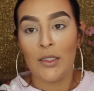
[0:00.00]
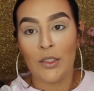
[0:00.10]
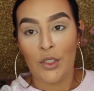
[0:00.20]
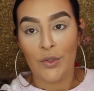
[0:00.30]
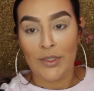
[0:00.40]

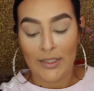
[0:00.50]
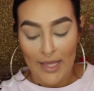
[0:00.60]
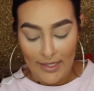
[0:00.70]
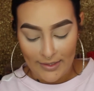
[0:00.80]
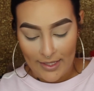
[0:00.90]
to
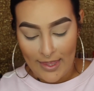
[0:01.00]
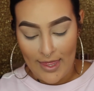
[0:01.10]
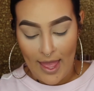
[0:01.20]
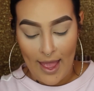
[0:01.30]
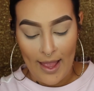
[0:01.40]
set
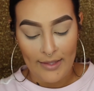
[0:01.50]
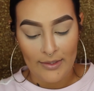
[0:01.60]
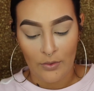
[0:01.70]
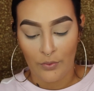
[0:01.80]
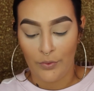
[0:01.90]

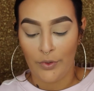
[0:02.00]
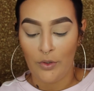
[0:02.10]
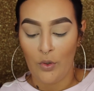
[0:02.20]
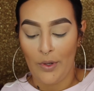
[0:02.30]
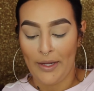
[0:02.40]
that real
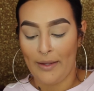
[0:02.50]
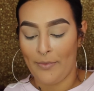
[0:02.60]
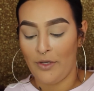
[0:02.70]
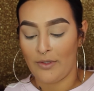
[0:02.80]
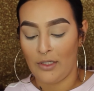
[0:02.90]
quick, I'm
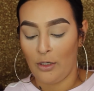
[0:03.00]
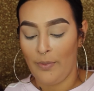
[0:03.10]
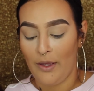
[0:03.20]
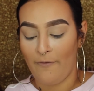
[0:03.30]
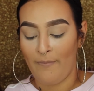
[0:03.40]
going to use a little
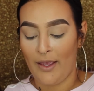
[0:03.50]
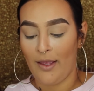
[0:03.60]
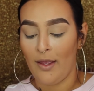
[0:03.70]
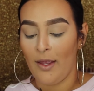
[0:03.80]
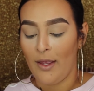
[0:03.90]
bit of my